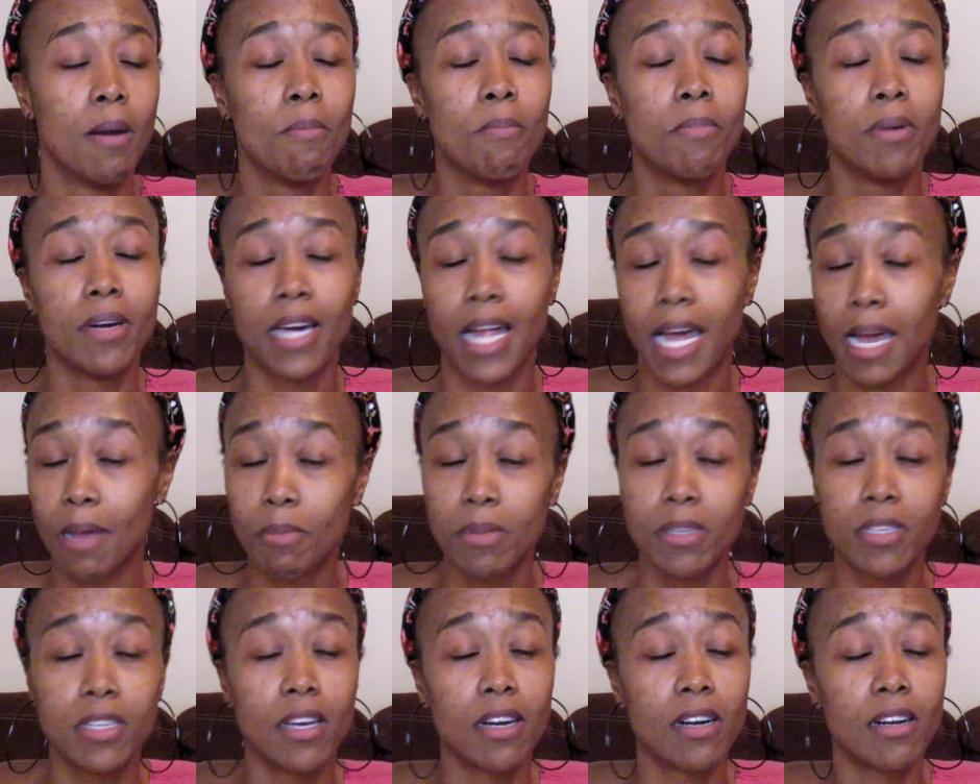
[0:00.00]
but I'd
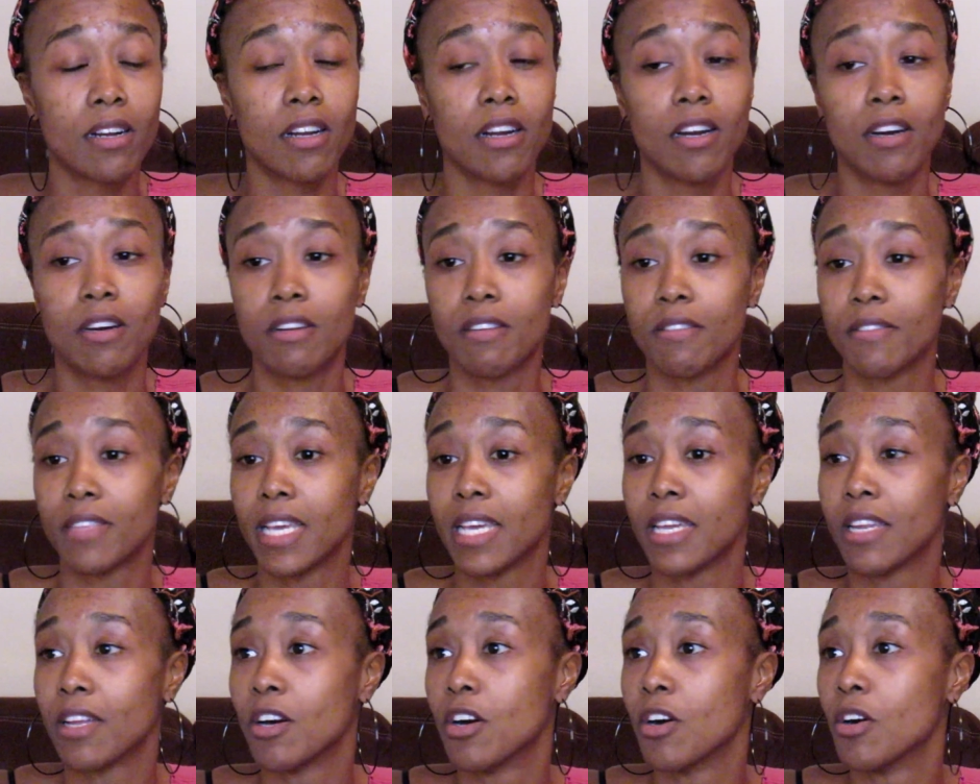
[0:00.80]
be doggone if
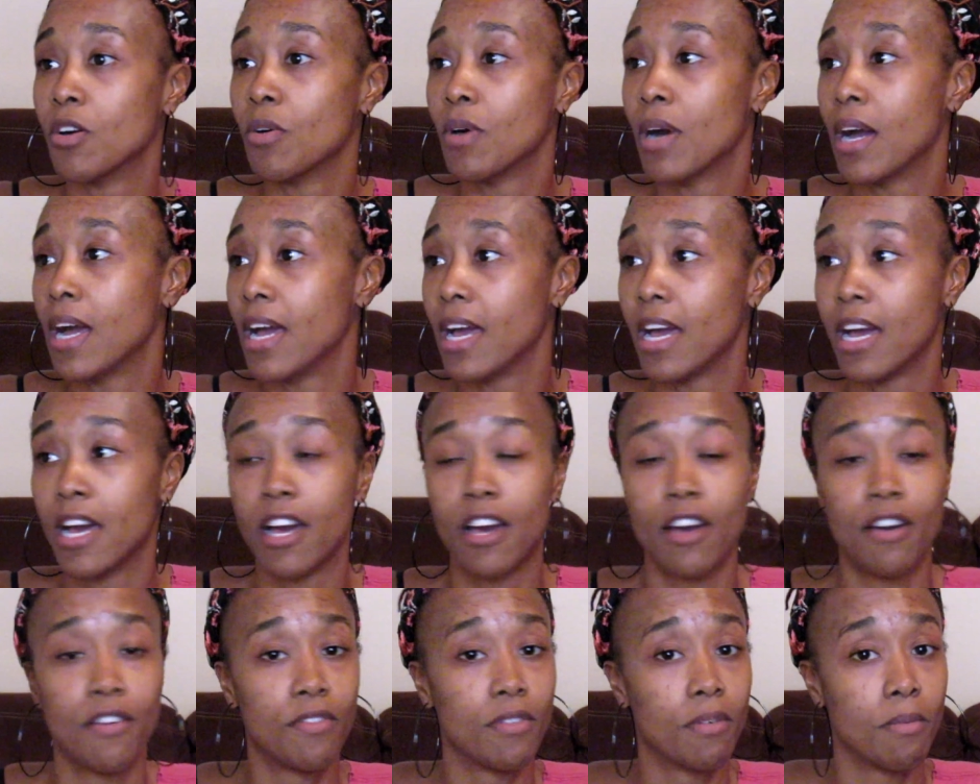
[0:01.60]
they don't
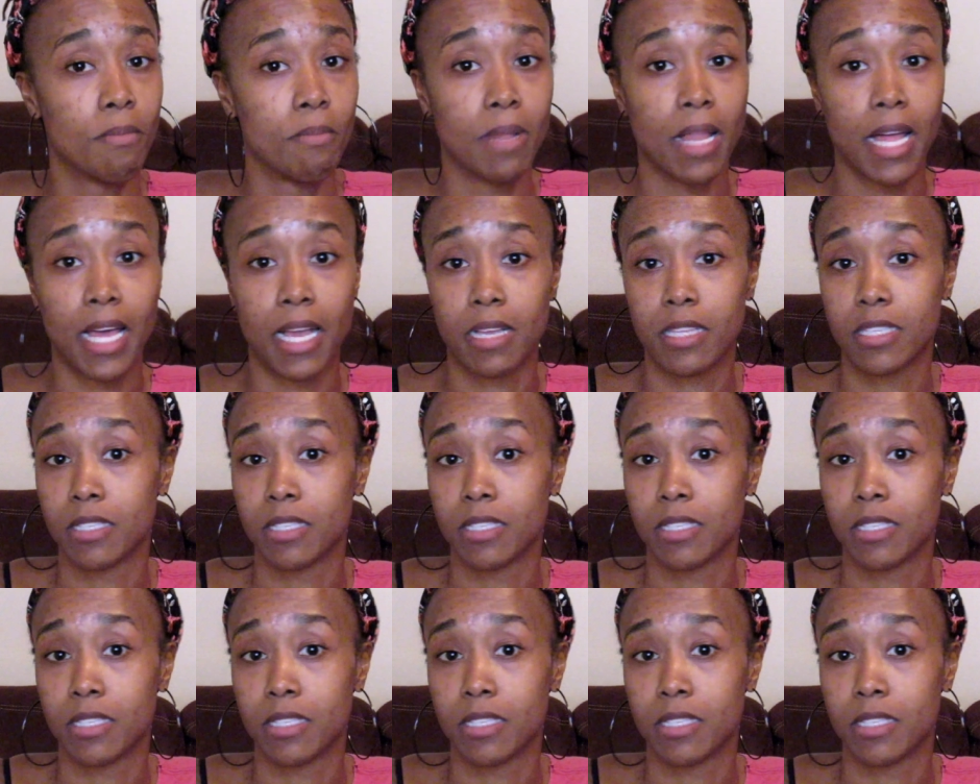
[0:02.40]
have like